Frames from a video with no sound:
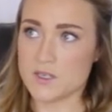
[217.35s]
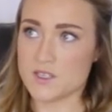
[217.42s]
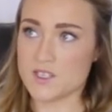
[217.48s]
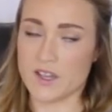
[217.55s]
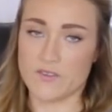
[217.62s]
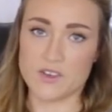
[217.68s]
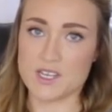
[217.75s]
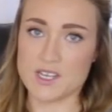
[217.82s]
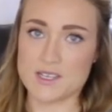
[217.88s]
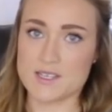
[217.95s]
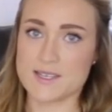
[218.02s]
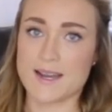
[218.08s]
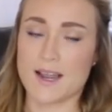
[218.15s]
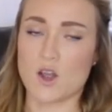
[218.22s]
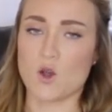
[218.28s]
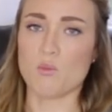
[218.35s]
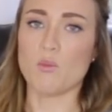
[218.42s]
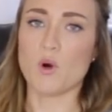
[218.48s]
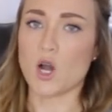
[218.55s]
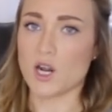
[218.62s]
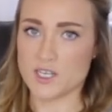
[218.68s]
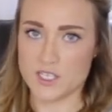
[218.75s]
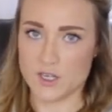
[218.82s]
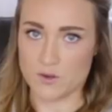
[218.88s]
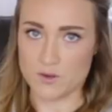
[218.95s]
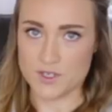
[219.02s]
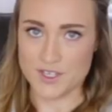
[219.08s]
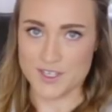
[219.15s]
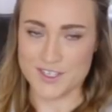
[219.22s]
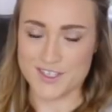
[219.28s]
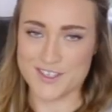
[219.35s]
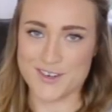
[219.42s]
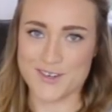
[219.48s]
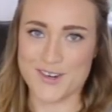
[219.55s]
70s style box houses.